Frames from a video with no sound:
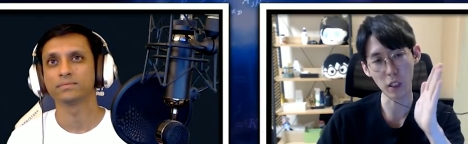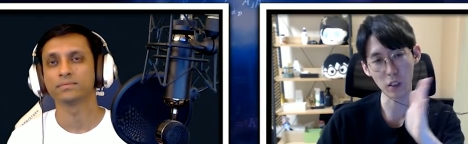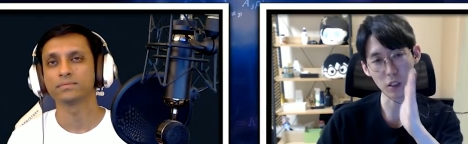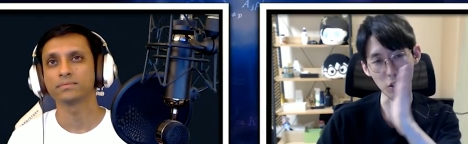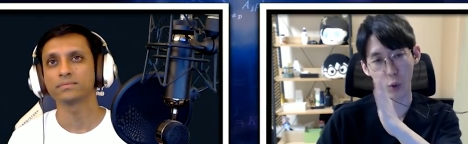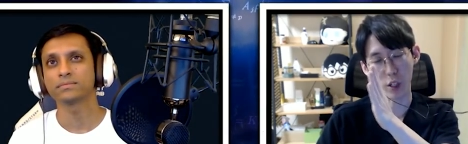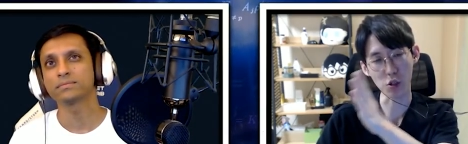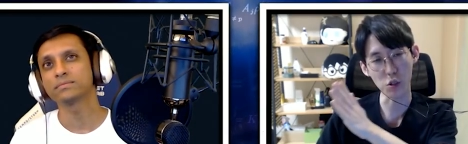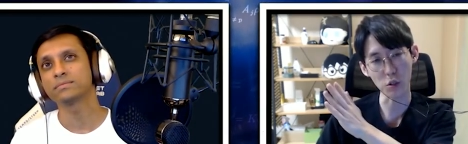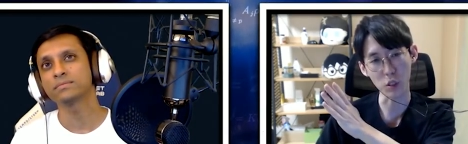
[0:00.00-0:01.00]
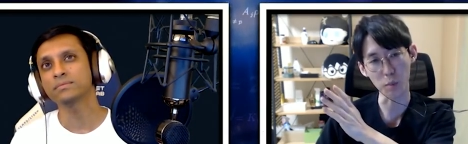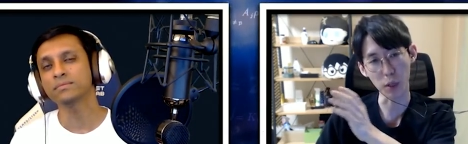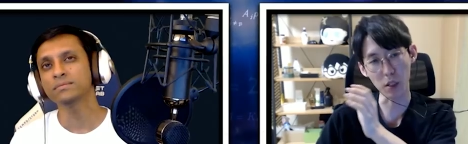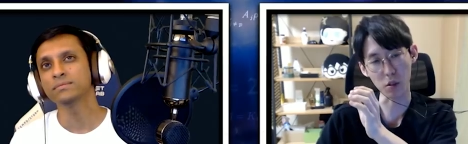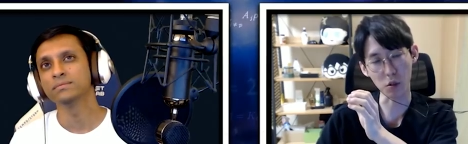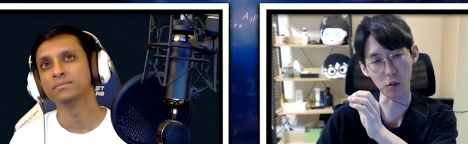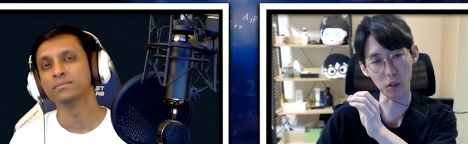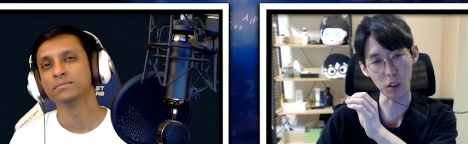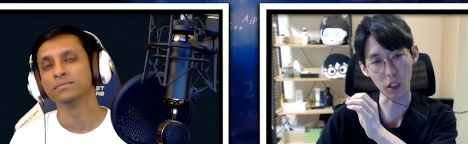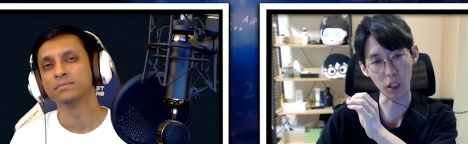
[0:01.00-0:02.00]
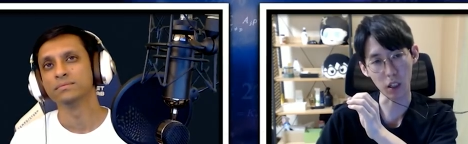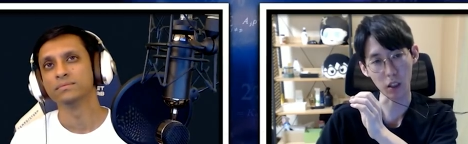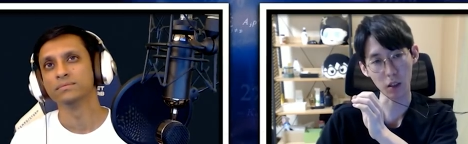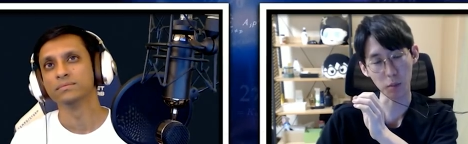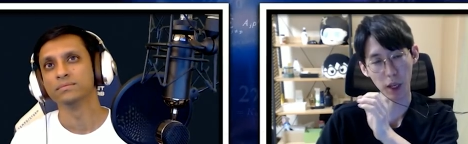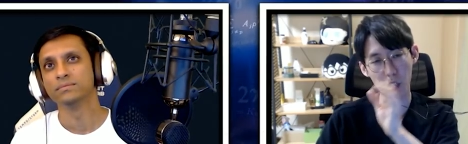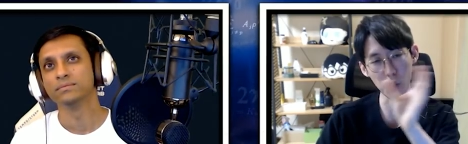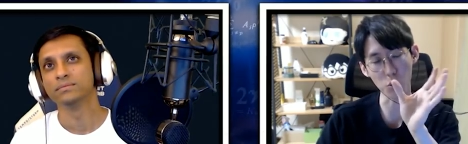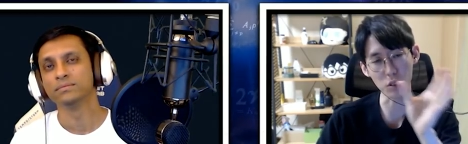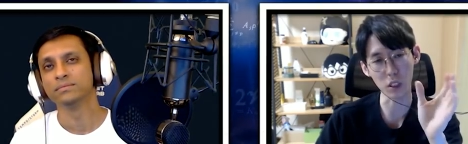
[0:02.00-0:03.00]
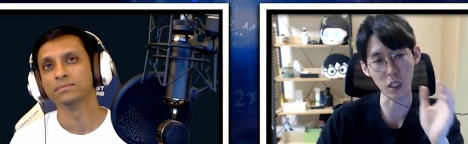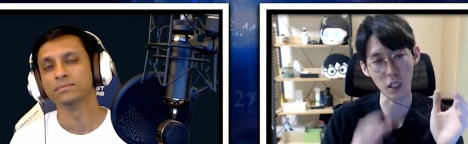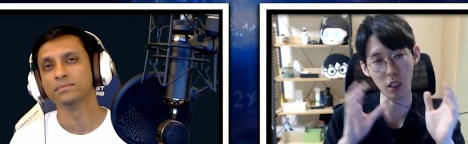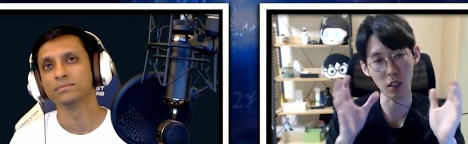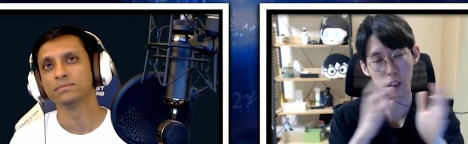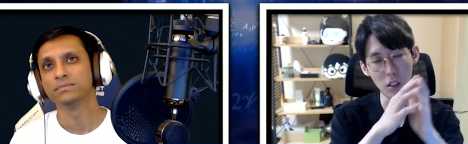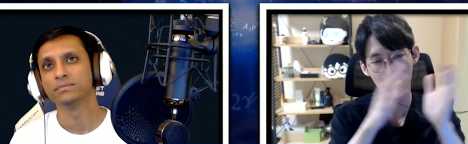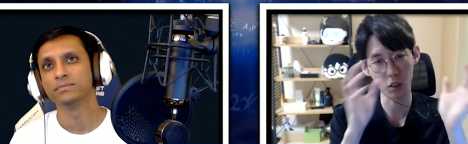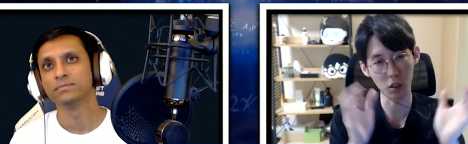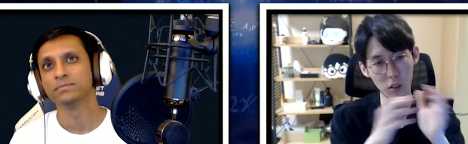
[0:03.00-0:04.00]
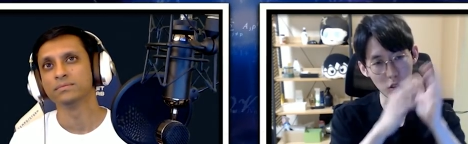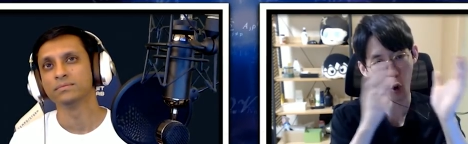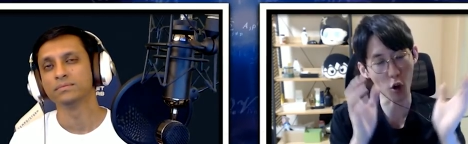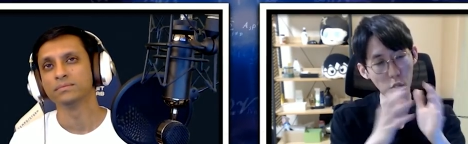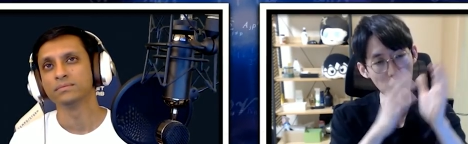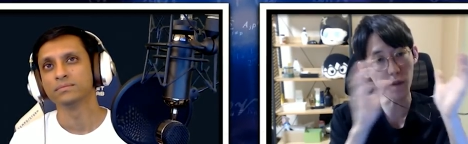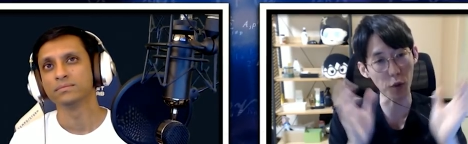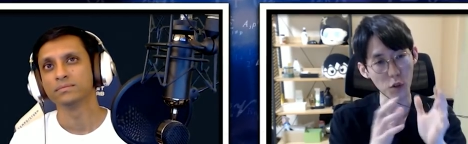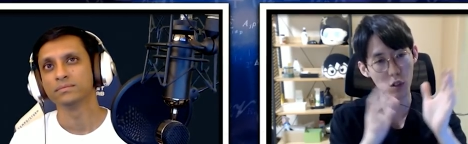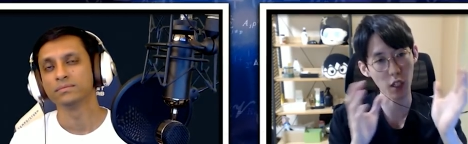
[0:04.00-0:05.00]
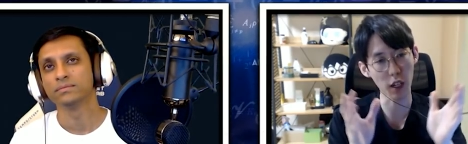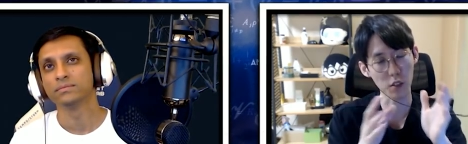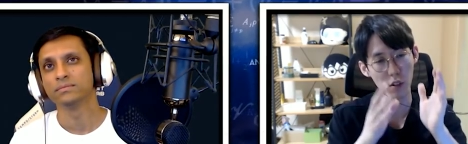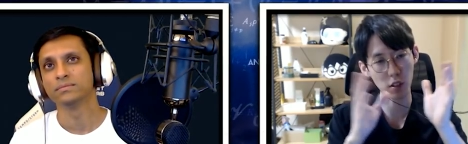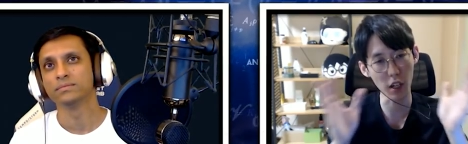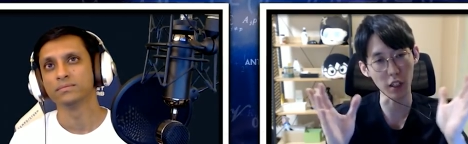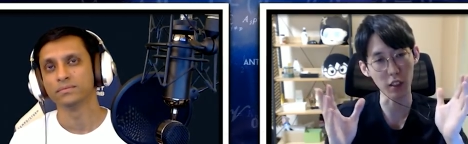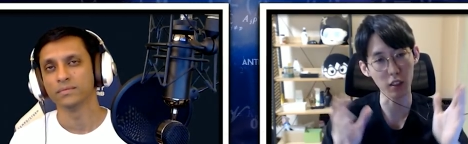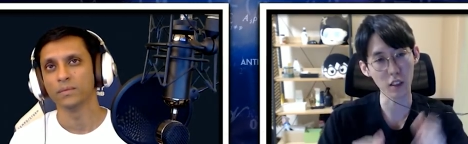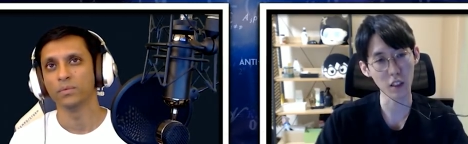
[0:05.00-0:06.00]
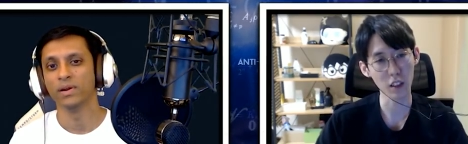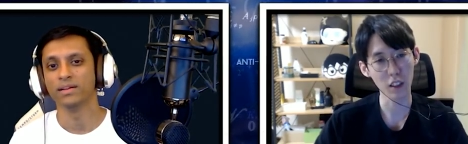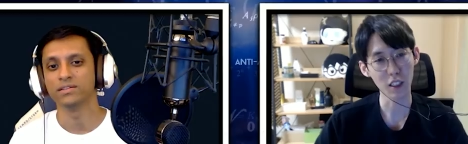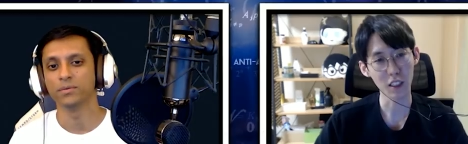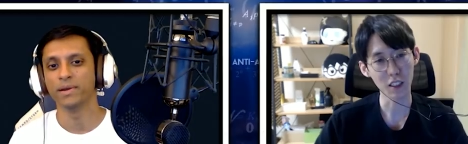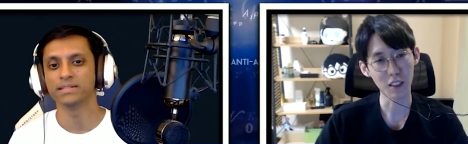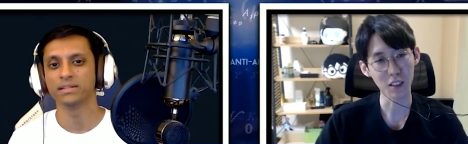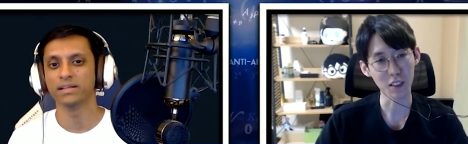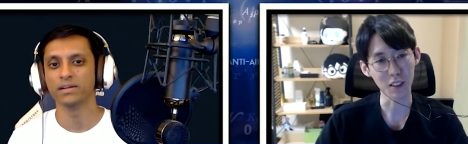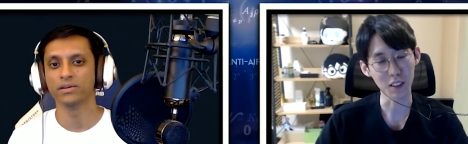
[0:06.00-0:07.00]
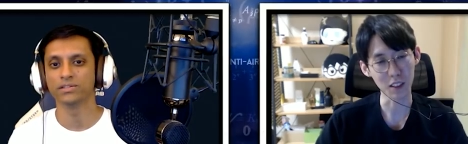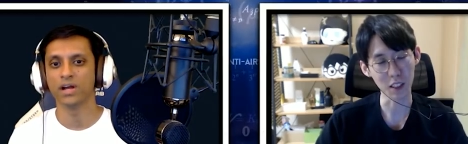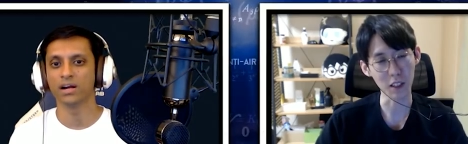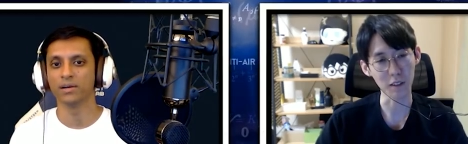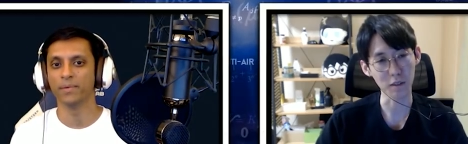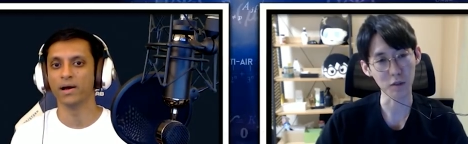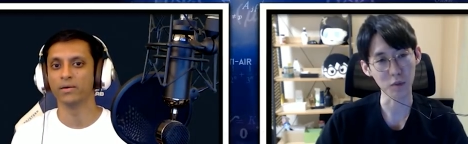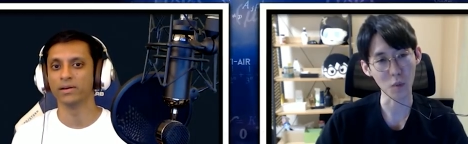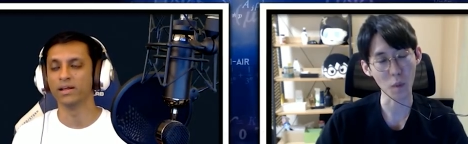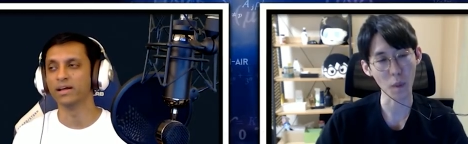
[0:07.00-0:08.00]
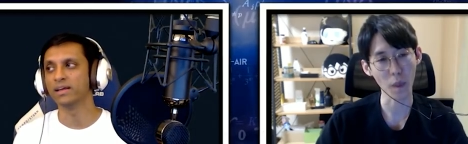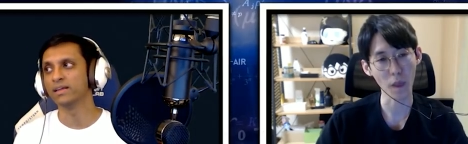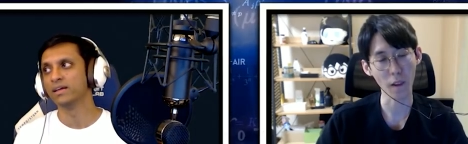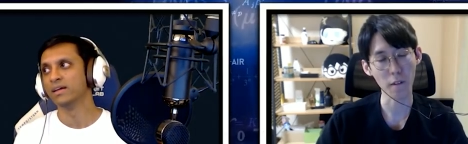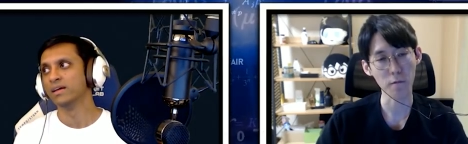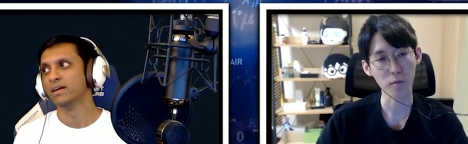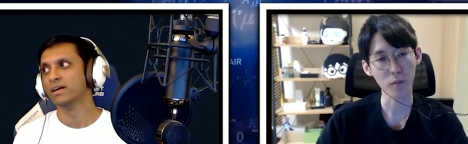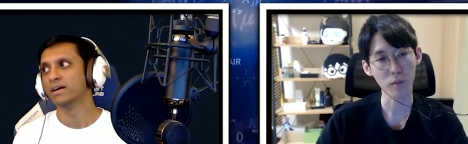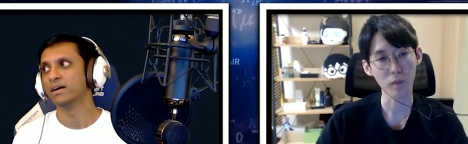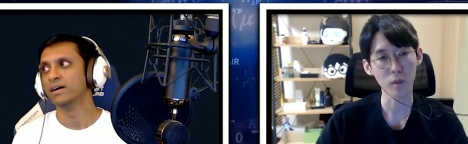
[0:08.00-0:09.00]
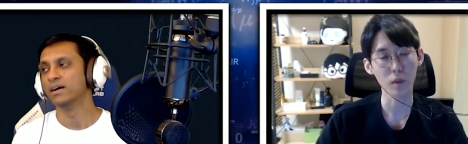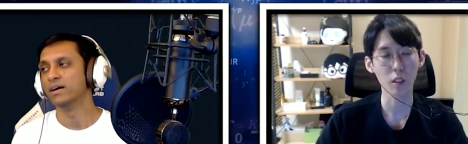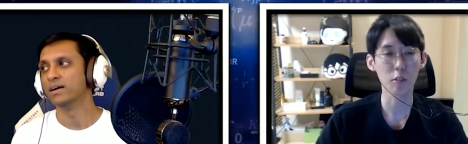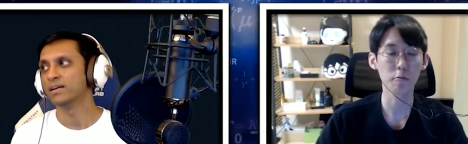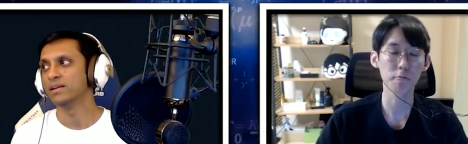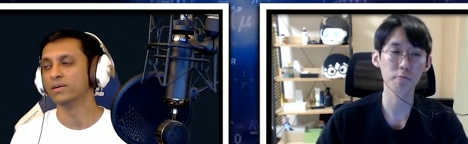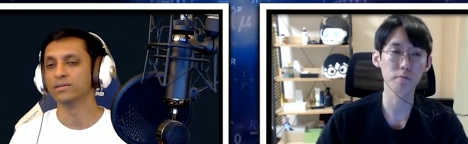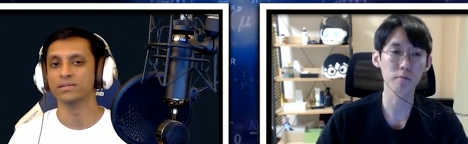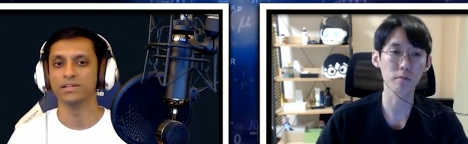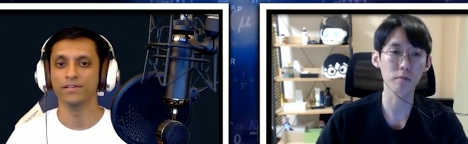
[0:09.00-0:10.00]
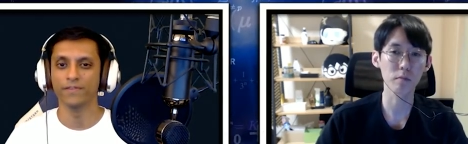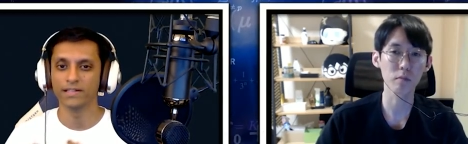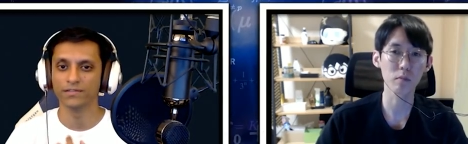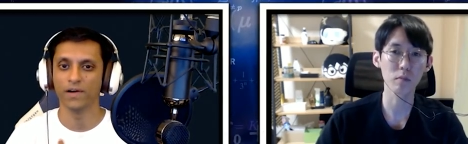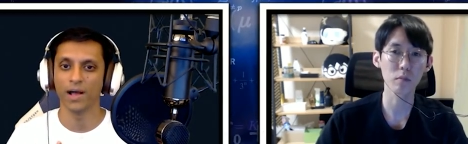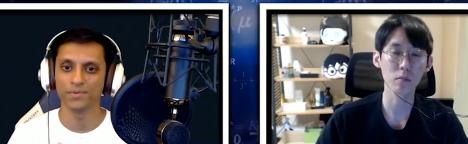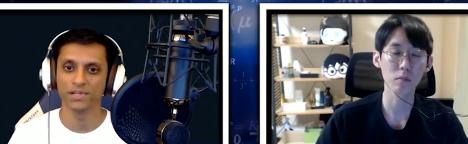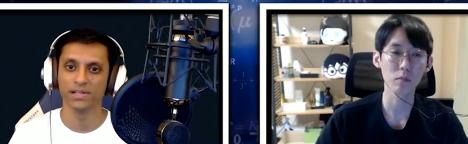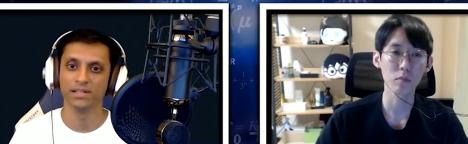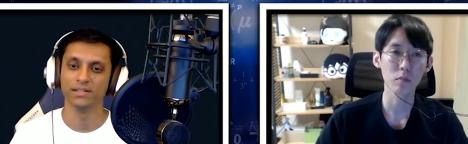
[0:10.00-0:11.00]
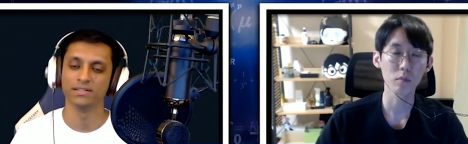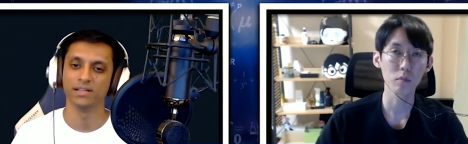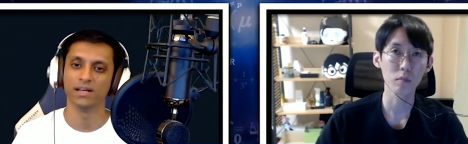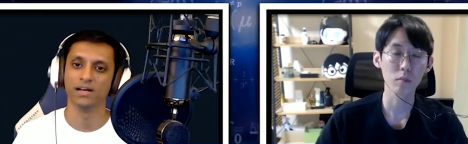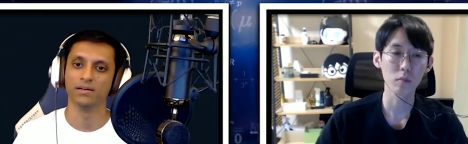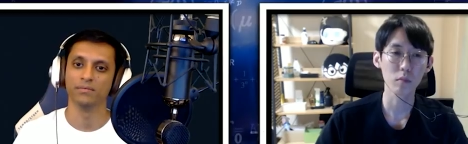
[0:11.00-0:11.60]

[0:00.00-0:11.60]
Speaker 1: the ratio depends on the uh, based on the uh, all the inputs that I just say.
Speaker 2: Right. So basically, you're yeah. talking about like uh, you know defensive options, uh,